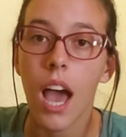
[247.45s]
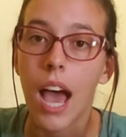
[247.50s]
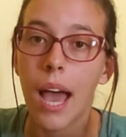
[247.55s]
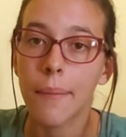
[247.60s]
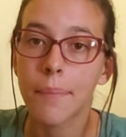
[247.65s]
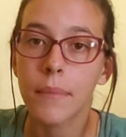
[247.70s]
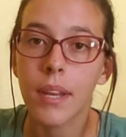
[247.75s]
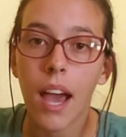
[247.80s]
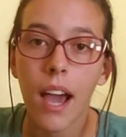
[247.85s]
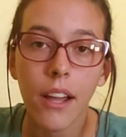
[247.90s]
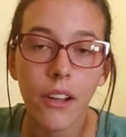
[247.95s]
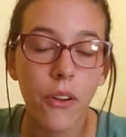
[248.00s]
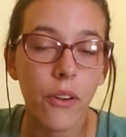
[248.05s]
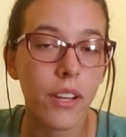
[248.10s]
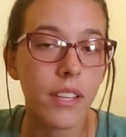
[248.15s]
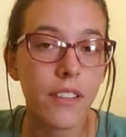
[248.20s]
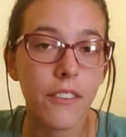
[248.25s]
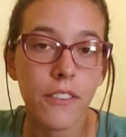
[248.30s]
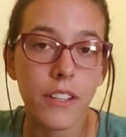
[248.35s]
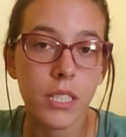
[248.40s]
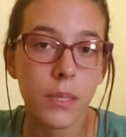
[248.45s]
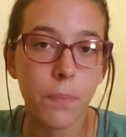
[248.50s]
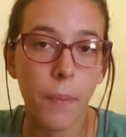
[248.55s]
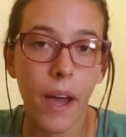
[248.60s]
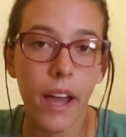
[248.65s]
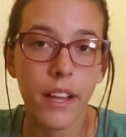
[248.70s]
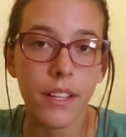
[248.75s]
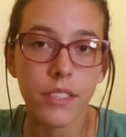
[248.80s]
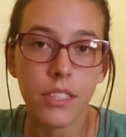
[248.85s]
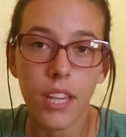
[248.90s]
I'm not going to
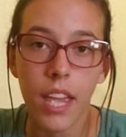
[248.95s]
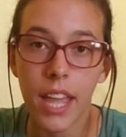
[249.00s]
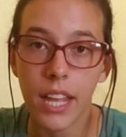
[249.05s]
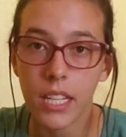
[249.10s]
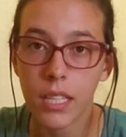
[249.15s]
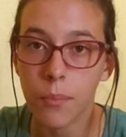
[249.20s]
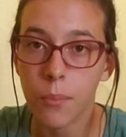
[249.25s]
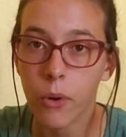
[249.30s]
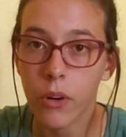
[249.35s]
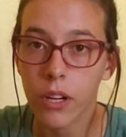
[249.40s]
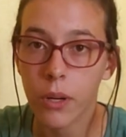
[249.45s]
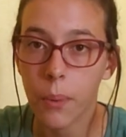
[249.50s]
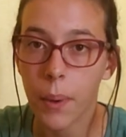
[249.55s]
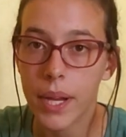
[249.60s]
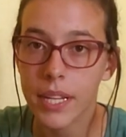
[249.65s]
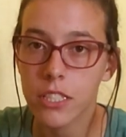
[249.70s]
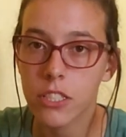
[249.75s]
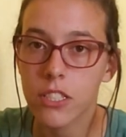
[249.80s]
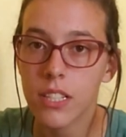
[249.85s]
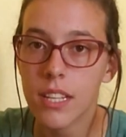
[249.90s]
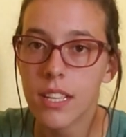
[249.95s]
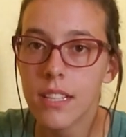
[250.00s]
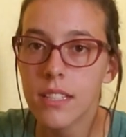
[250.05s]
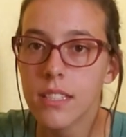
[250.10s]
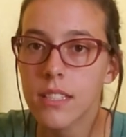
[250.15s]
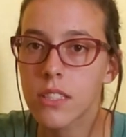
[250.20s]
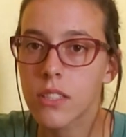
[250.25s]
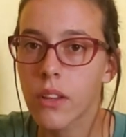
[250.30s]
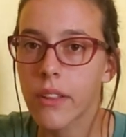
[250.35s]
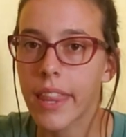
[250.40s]
respond to any more
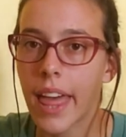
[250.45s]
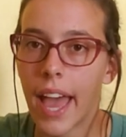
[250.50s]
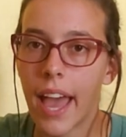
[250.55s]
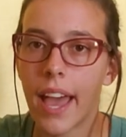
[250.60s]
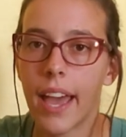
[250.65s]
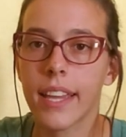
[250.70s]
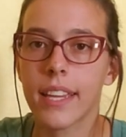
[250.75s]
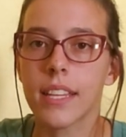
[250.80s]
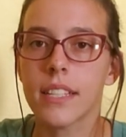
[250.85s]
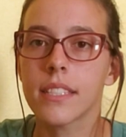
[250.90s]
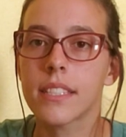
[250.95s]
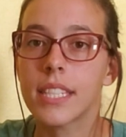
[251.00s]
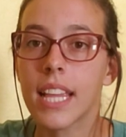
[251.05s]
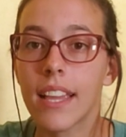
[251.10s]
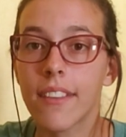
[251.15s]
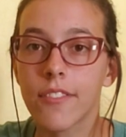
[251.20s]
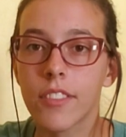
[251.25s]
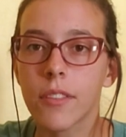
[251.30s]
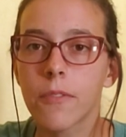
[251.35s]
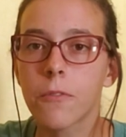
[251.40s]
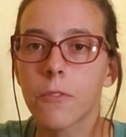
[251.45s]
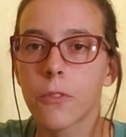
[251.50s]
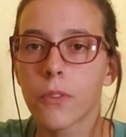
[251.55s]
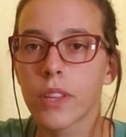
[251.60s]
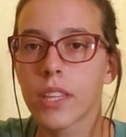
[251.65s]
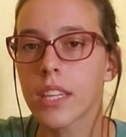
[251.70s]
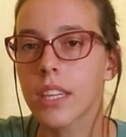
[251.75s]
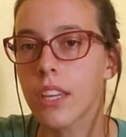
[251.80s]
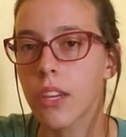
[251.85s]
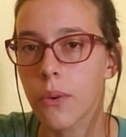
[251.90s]
questions so that I can save them
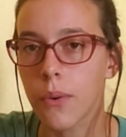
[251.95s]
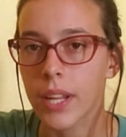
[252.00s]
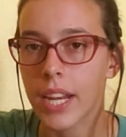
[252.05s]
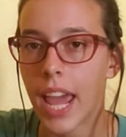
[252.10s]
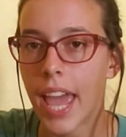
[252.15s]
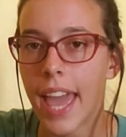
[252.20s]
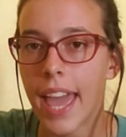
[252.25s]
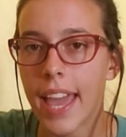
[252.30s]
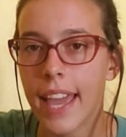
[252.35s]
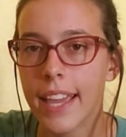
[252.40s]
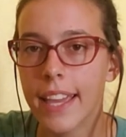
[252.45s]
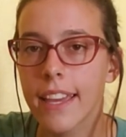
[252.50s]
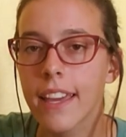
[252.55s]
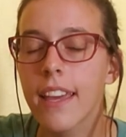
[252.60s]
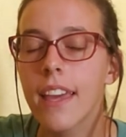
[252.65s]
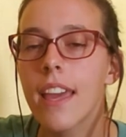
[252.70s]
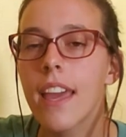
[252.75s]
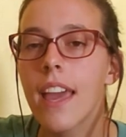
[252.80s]
for the Q&A.